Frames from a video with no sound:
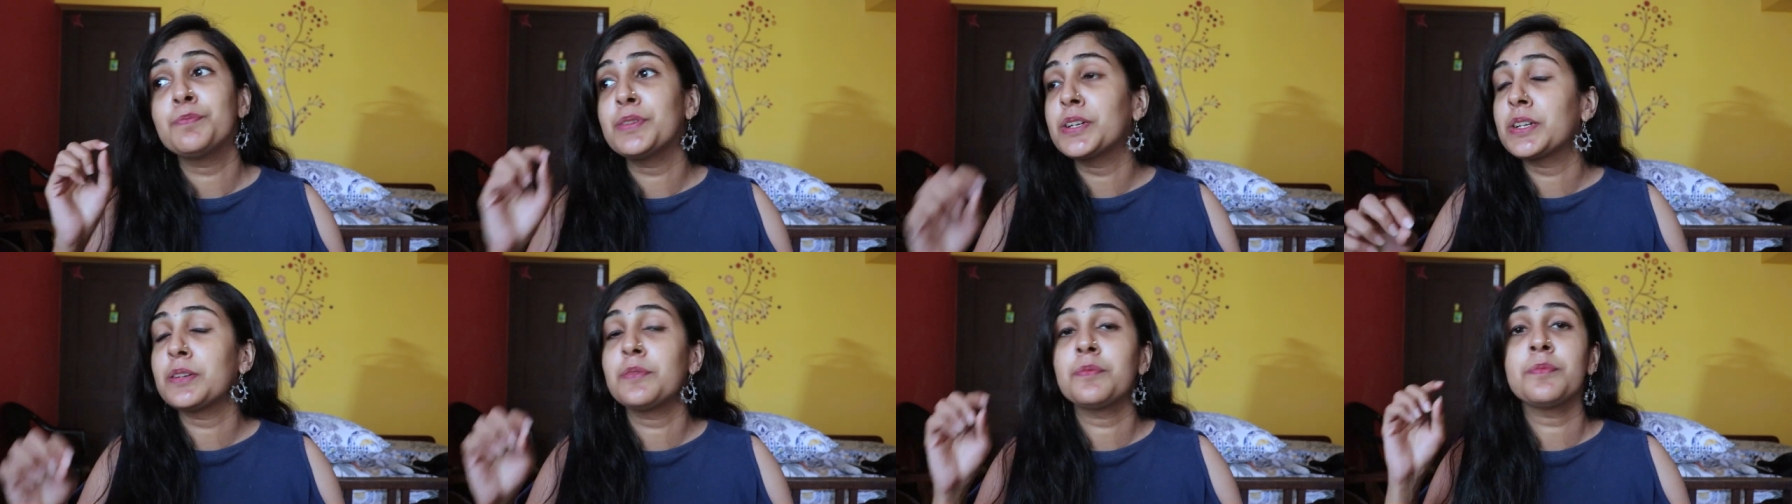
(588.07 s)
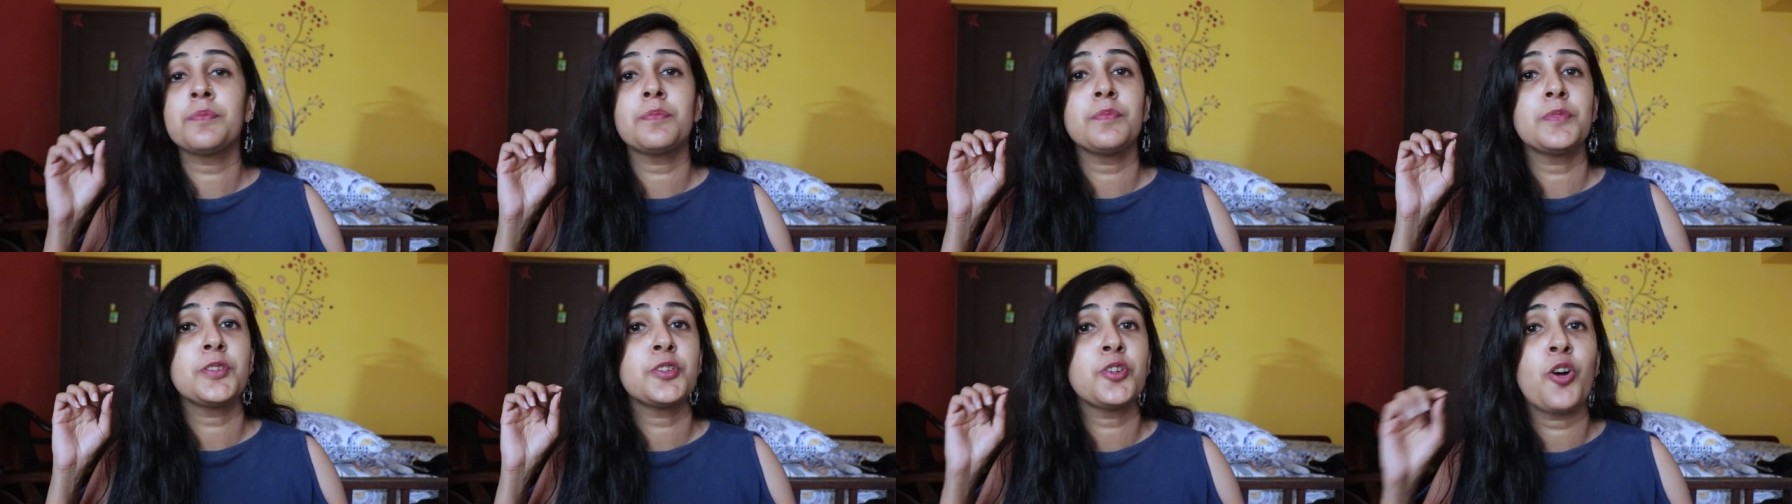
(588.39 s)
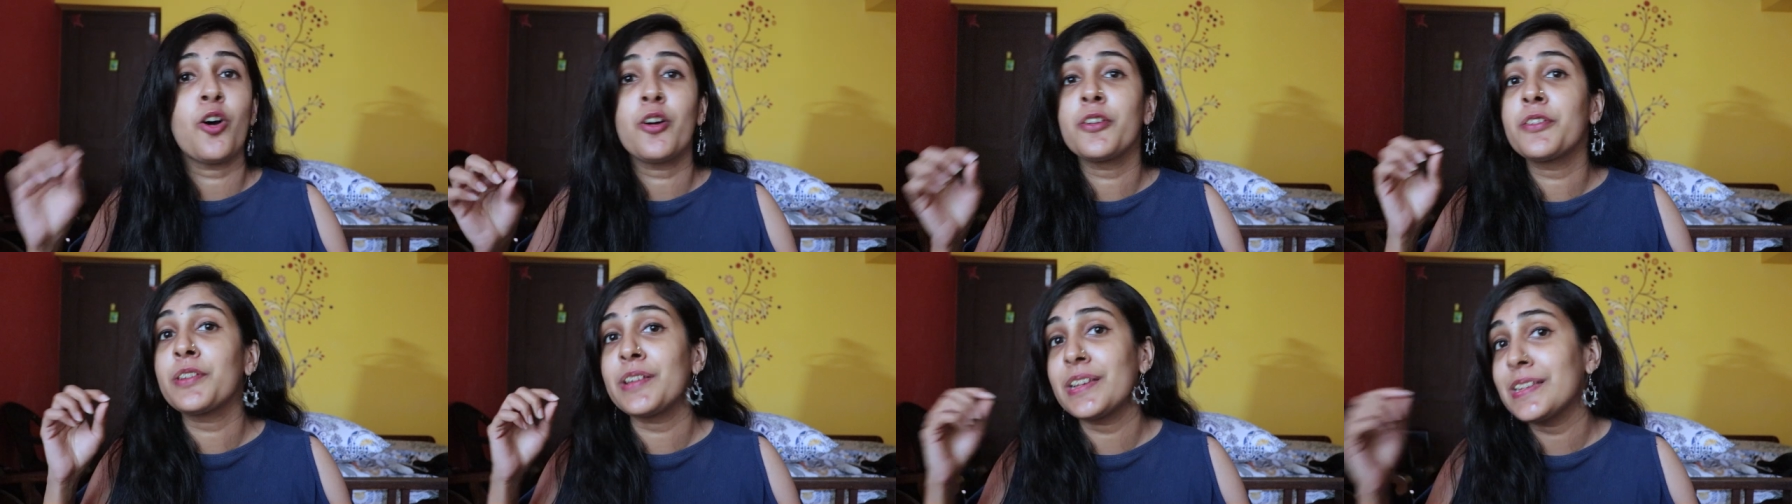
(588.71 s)
become
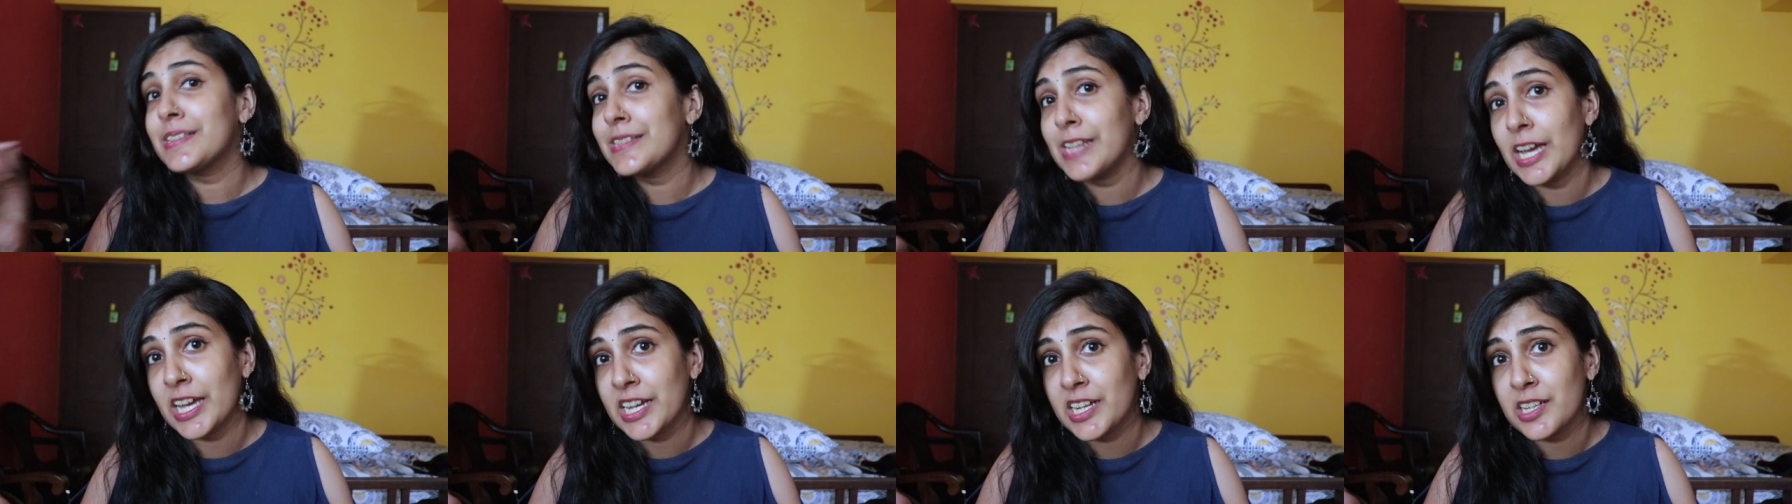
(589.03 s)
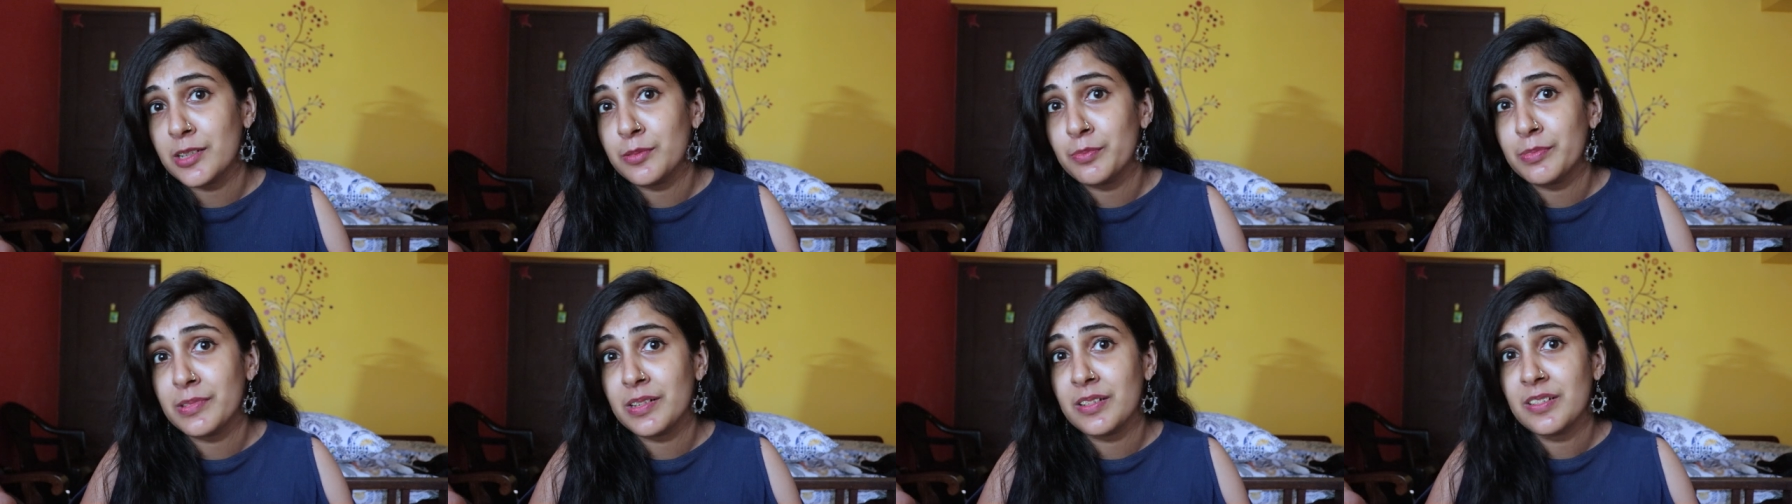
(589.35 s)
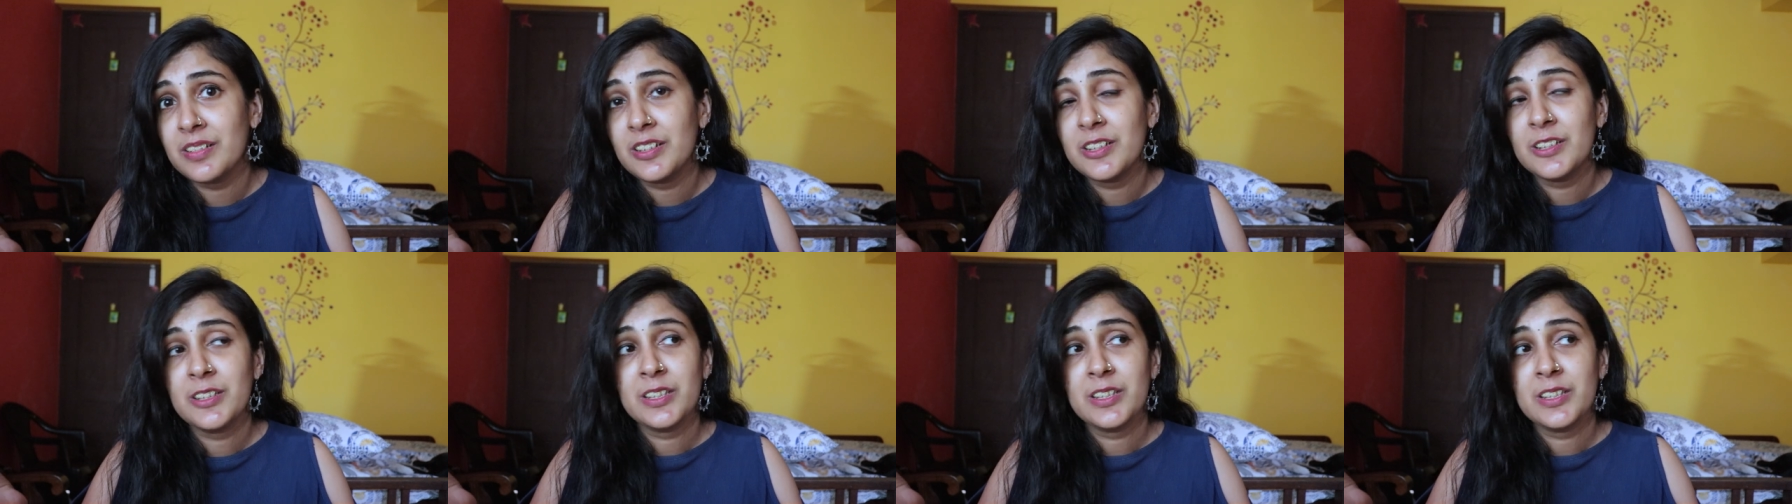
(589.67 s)
non recyclable.